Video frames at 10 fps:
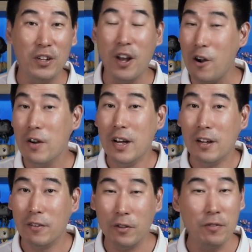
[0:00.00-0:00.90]
You know,
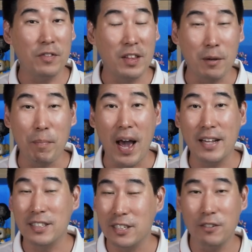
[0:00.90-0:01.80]
with the
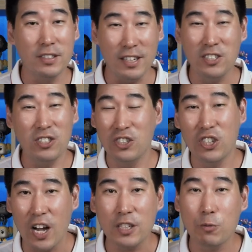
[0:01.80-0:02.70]
ThinkPad series, it's
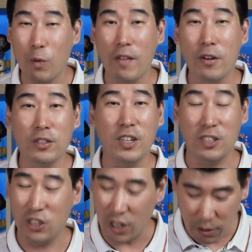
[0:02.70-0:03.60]
just one of those
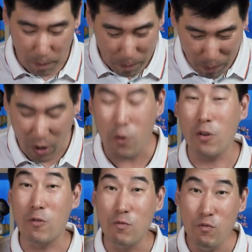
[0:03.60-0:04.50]
that just
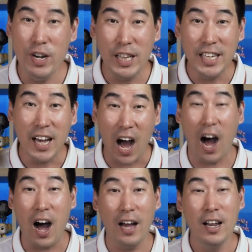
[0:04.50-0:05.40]
built really
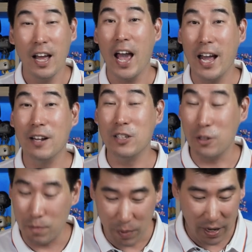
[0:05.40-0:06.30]
hard and
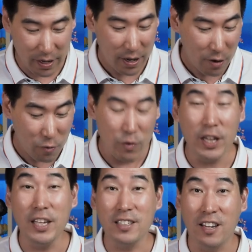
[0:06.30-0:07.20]
to be
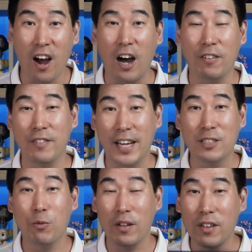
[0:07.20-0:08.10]
really tough. And
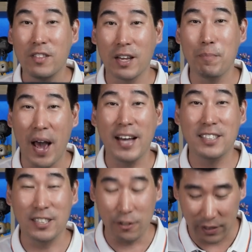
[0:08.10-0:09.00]
that's what the
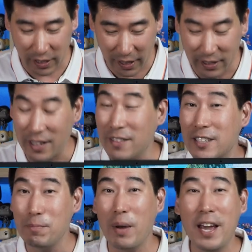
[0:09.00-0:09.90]
ThinkPad series is. And
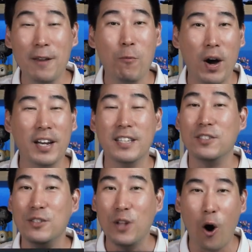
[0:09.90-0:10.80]
this P1
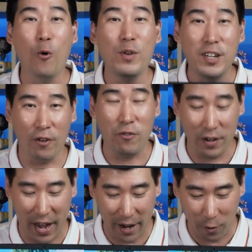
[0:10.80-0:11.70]
is no
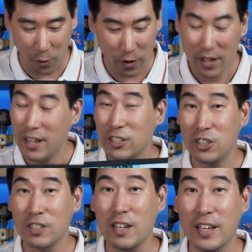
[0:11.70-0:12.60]
different at all.
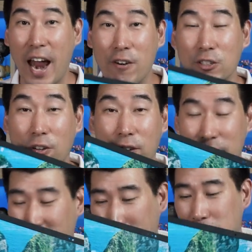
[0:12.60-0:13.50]
Just carries on.
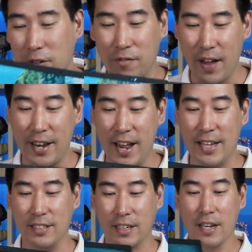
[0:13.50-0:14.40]
It's absolutely
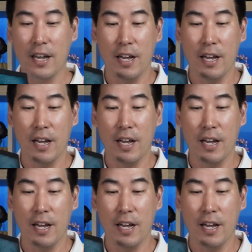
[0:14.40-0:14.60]
fantastic.